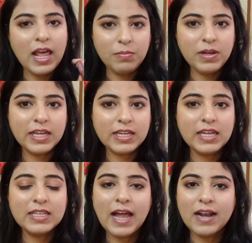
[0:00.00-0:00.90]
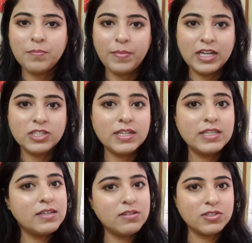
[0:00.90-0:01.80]
I'll be linking that page
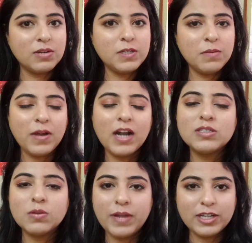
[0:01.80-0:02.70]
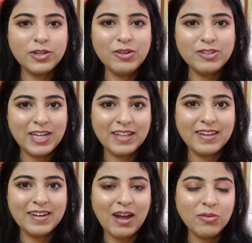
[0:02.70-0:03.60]
in the description part, so make sure you
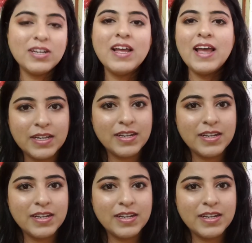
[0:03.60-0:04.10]
check that out.